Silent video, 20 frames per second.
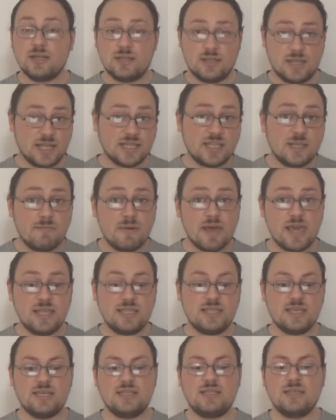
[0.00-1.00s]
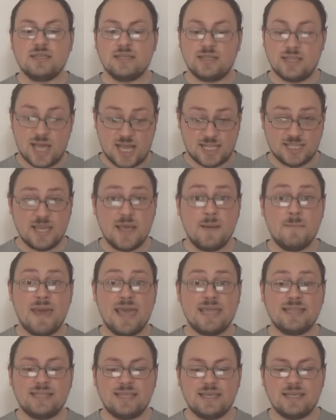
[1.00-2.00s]
Not debated, not
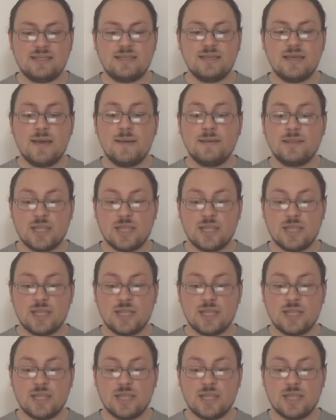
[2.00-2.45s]
amended,